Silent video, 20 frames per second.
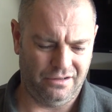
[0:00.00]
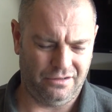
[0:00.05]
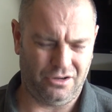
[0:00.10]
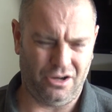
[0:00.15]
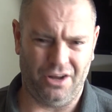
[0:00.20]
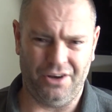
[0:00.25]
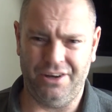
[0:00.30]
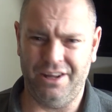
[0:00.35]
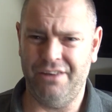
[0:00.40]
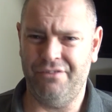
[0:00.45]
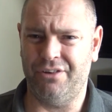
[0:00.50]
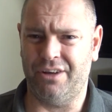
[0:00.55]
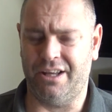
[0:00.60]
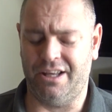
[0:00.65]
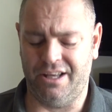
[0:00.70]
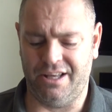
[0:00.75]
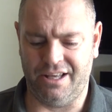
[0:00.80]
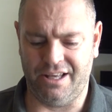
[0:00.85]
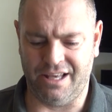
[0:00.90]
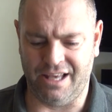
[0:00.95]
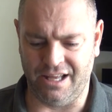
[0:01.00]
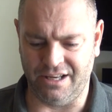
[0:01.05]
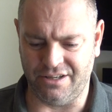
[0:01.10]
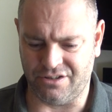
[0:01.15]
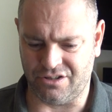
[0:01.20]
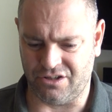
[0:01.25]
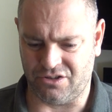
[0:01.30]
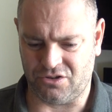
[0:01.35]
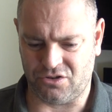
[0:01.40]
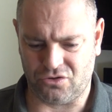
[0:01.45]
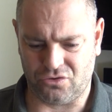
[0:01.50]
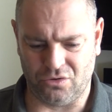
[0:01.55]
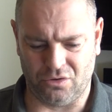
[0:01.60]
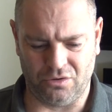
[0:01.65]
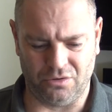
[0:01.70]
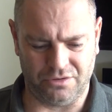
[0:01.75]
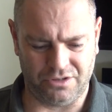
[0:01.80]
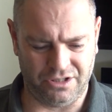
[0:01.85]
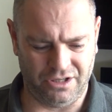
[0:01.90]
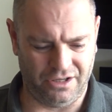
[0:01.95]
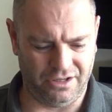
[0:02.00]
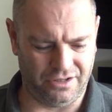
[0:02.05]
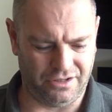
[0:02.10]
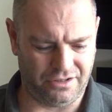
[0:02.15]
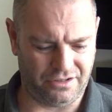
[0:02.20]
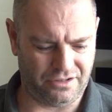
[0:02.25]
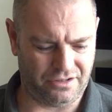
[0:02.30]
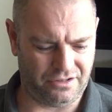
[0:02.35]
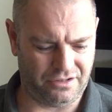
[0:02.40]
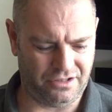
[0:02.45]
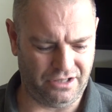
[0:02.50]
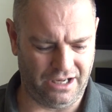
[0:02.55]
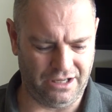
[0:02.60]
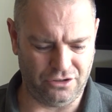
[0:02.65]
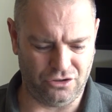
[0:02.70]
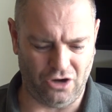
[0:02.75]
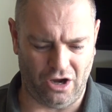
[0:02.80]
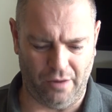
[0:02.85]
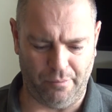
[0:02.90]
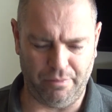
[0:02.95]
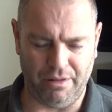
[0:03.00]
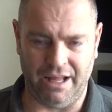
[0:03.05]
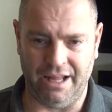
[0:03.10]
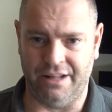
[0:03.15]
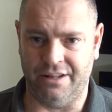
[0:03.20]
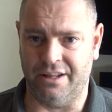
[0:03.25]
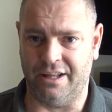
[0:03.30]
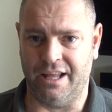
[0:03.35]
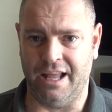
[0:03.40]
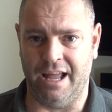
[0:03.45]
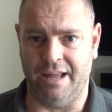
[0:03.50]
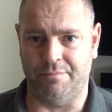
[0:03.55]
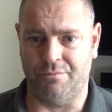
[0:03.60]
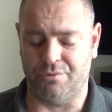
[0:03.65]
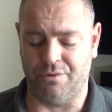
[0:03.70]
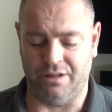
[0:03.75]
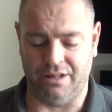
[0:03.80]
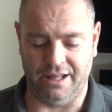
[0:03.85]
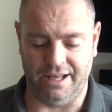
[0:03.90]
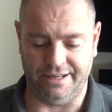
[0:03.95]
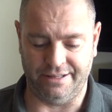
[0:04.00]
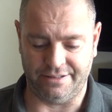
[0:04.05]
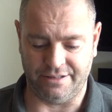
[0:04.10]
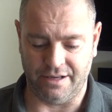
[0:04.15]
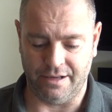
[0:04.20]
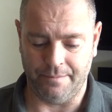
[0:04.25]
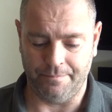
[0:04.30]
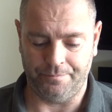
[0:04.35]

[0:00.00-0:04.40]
God, even kids would struggle to to enjoy playing the games with this.